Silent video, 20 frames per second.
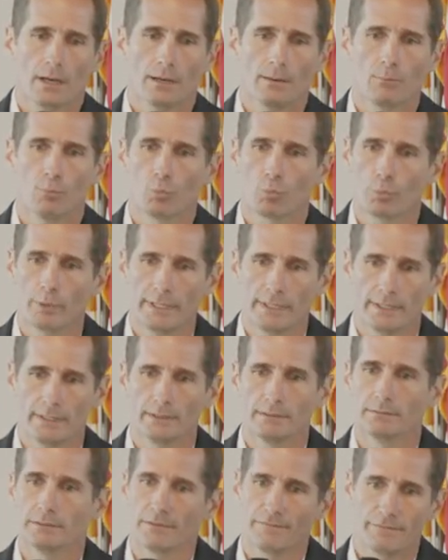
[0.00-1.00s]

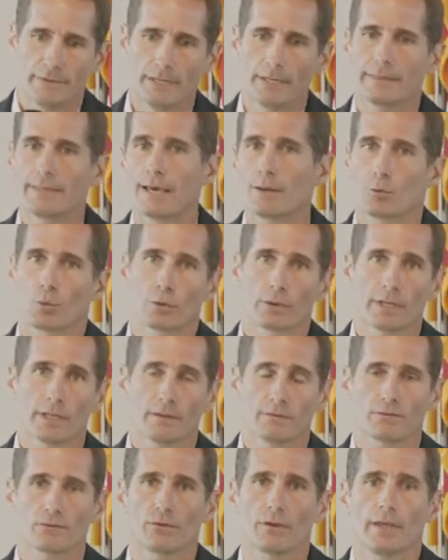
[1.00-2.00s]
We defeated that
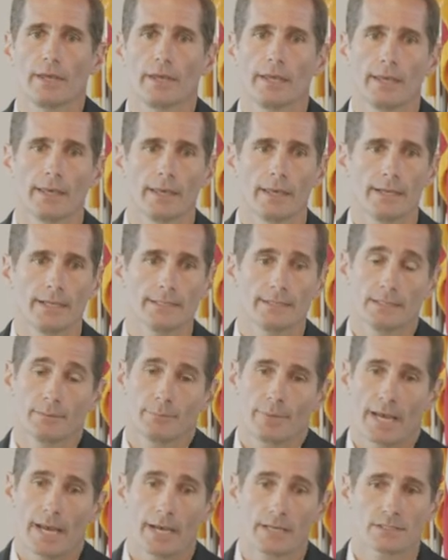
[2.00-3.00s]
ordinance and it
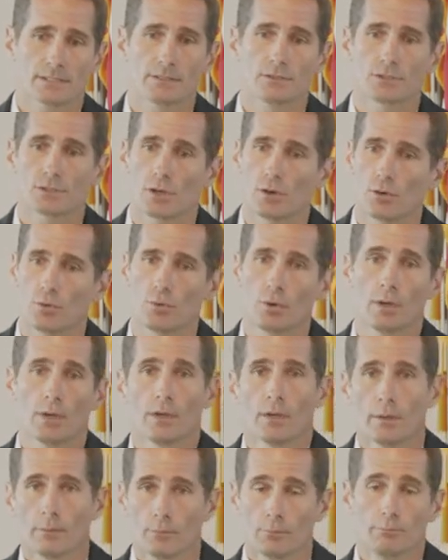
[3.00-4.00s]
didn't pass. And so
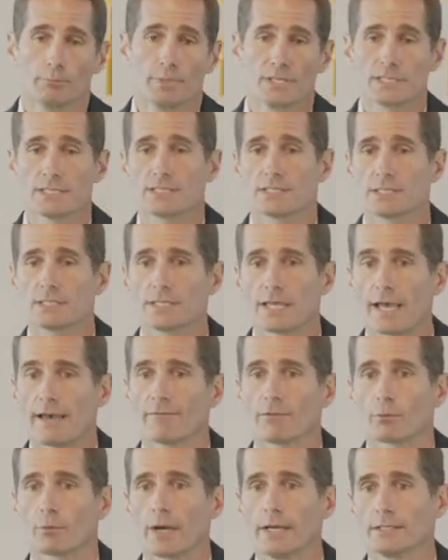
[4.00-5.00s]
businesses
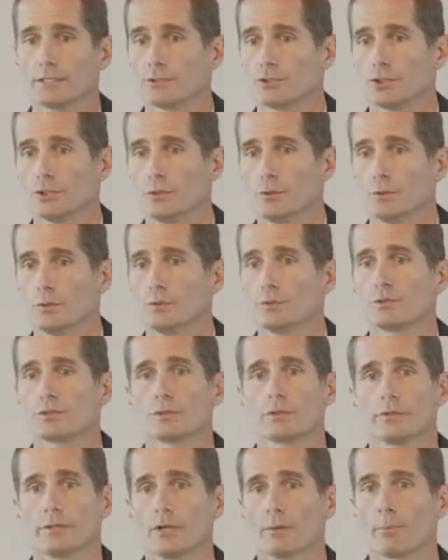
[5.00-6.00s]
have the right to
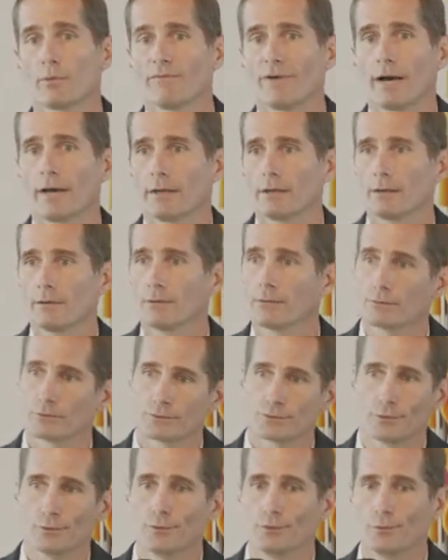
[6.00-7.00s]
choose their provider
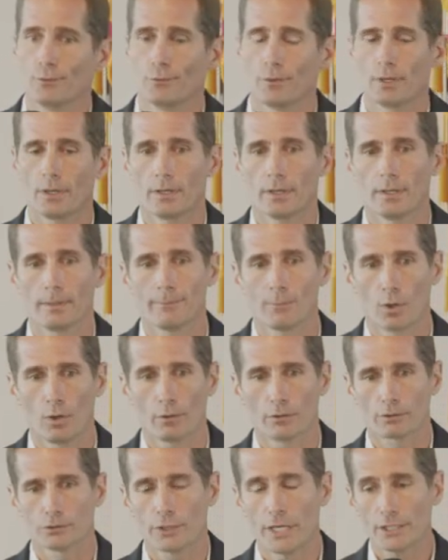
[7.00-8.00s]
to
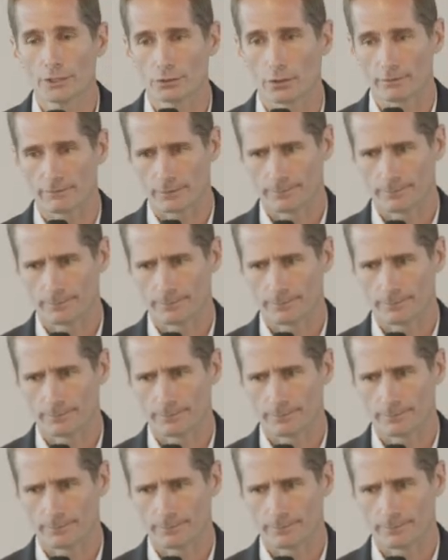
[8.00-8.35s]
haul their trash off.